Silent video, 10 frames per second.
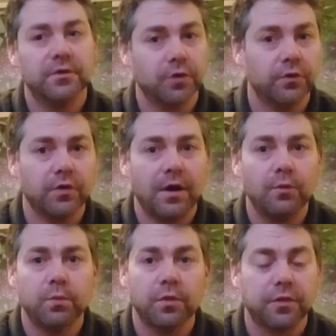Don't know
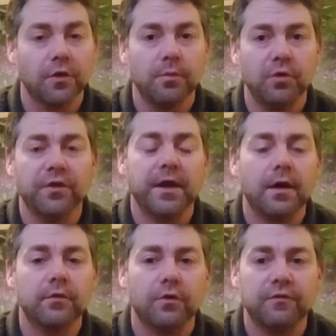how thermal they
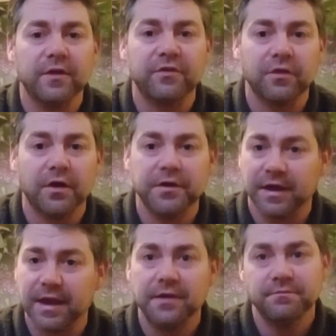are or fleece lined.
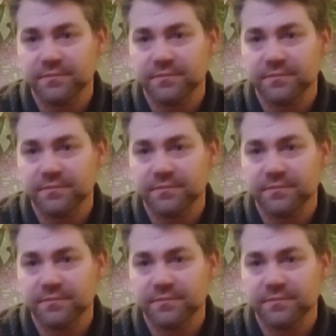Again,